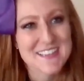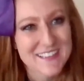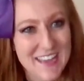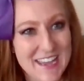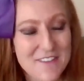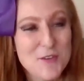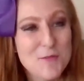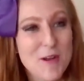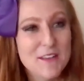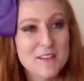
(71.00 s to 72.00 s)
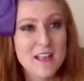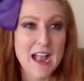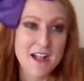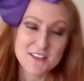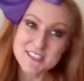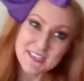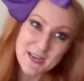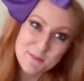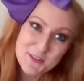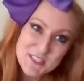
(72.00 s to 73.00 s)
Hey everyone, Allison
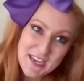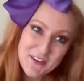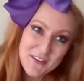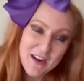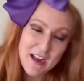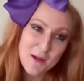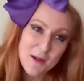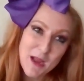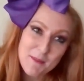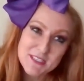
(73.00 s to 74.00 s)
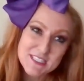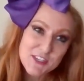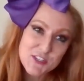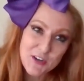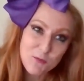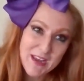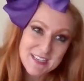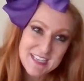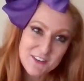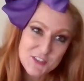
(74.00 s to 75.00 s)
Kempers here. I'm a teacher at
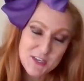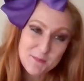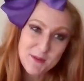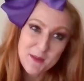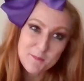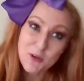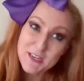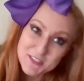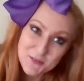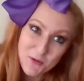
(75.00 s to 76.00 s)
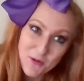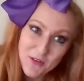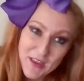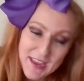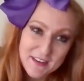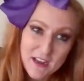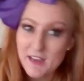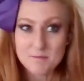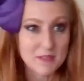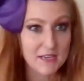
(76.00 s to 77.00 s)
Wayne Township Preschool, and
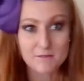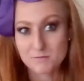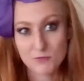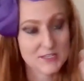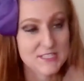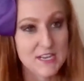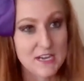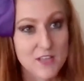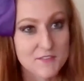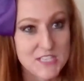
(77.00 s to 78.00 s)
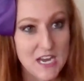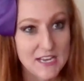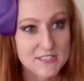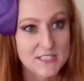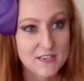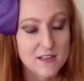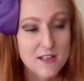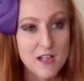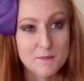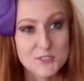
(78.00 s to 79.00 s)
like Rick said, I love science, and
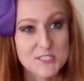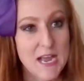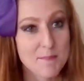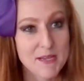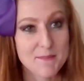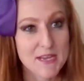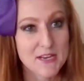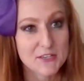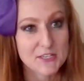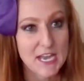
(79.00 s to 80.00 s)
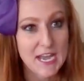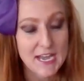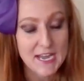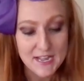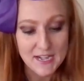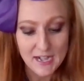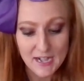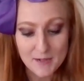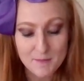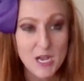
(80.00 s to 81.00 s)
I'm just happy to be here today.
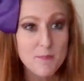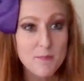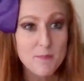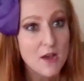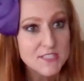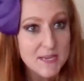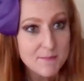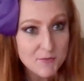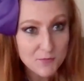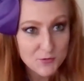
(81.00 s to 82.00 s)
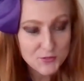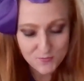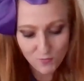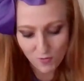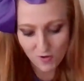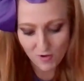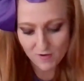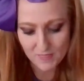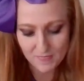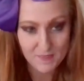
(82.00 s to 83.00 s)
A couple of housekeeping rules
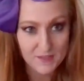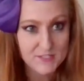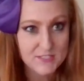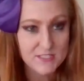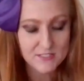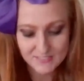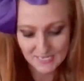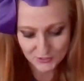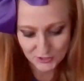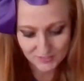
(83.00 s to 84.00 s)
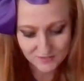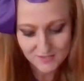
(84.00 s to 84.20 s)
for this session.